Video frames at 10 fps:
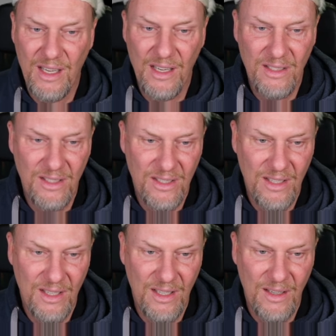
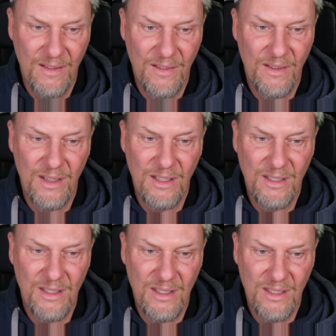guess
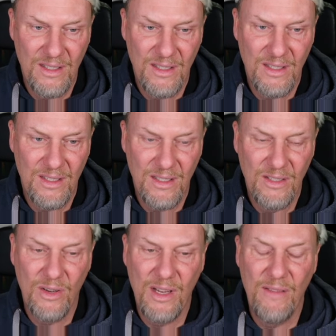it's
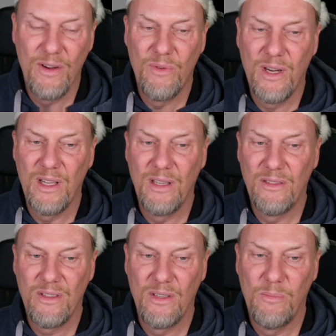not even running.
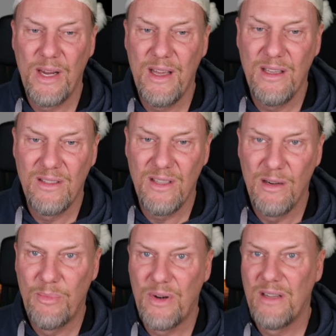So play is
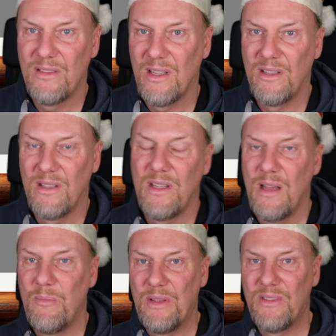still pressed, and the
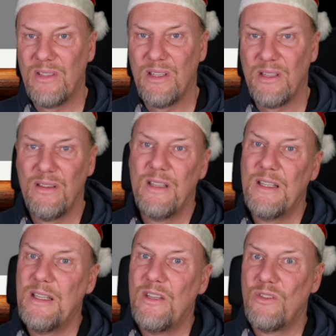tape is still
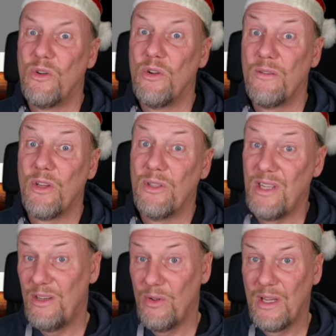sort of
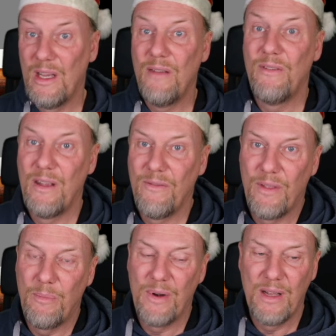continuing, even if
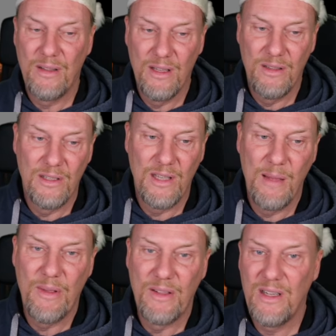the
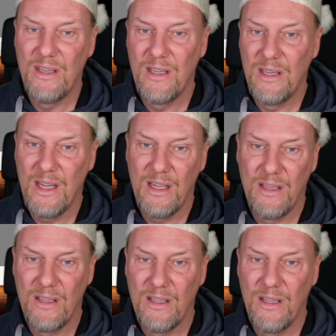tape has ended.
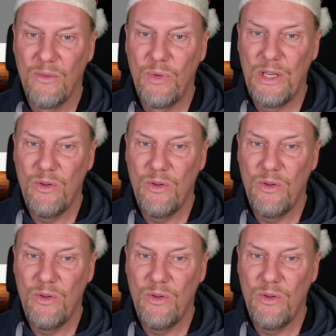And we